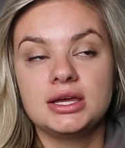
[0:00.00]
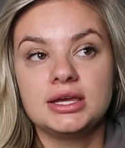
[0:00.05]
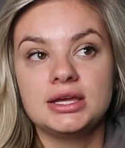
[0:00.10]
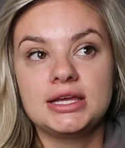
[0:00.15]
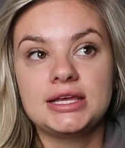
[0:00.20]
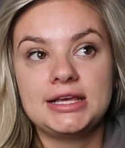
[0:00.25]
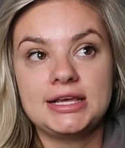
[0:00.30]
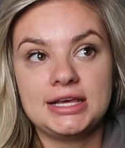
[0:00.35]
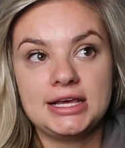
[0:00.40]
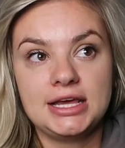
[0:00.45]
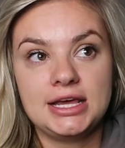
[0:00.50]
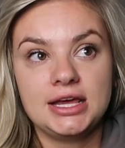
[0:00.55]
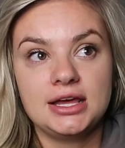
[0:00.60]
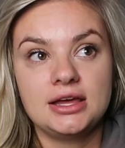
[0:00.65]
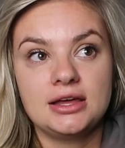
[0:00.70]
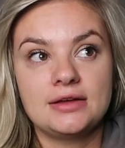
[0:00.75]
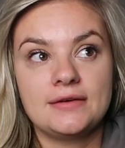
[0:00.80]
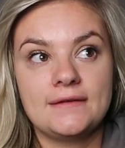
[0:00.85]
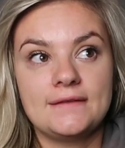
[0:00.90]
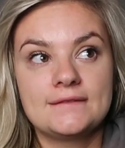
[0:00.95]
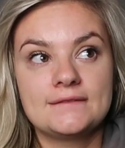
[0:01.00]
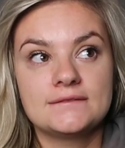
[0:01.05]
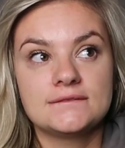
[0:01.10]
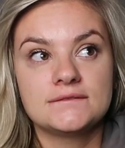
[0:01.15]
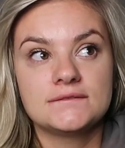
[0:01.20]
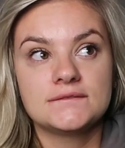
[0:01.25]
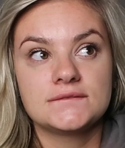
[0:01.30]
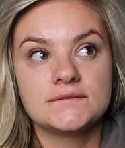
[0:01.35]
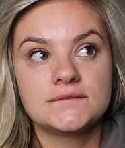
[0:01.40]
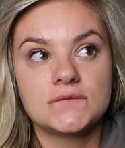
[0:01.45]
He
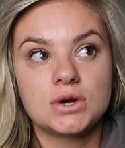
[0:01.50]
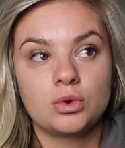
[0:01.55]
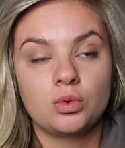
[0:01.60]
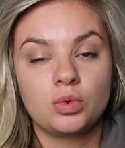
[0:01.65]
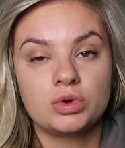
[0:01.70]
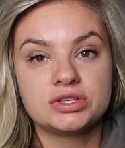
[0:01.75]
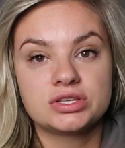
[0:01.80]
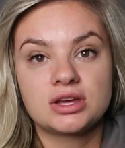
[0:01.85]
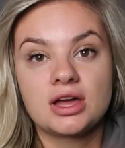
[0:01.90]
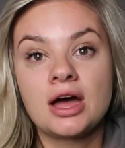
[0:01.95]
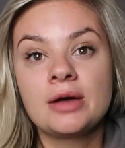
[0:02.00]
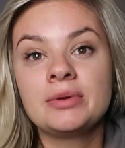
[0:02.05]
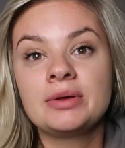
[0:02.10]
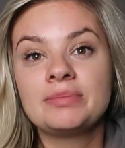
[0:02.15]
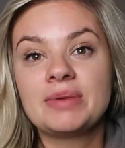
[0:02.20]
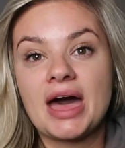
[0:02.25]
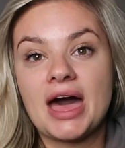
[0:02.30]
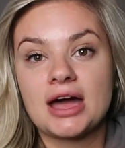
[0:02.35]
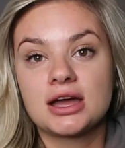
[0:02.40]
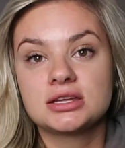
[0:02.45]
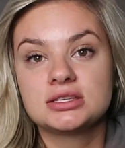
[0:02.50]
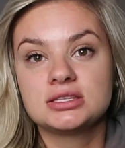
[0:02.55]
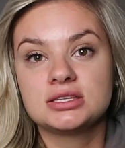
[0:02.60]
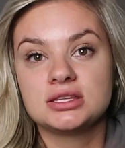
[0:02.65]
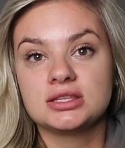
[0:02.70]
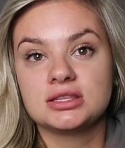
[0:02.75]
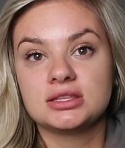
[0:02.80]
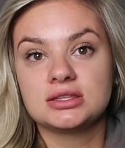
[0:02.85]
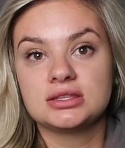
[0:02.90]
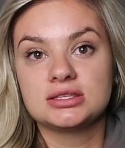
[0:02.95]
was coming back
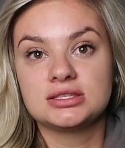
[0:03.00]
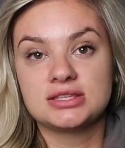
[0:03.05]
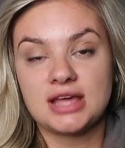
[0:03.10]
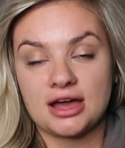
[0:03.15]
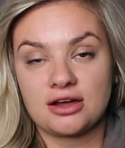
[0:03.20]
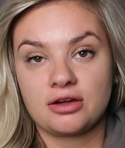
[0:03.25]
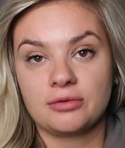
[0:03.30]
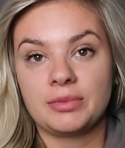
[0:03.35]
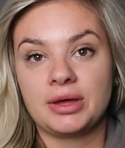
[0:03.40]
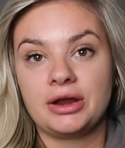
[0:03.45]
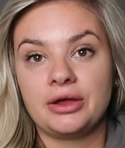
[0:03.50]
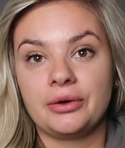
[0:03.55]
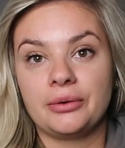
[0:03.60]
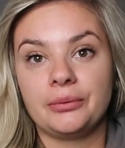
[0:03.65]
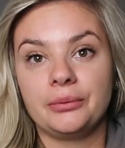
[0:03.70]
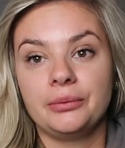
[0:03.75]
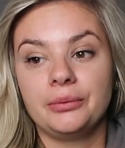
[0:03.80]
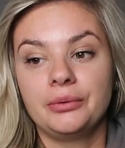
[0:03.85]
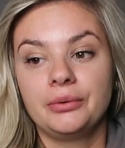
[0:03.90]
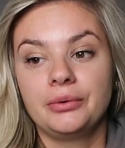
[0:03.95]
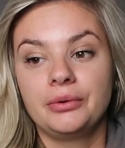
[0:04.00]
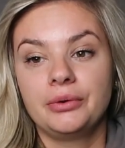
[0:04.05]
to Sacramento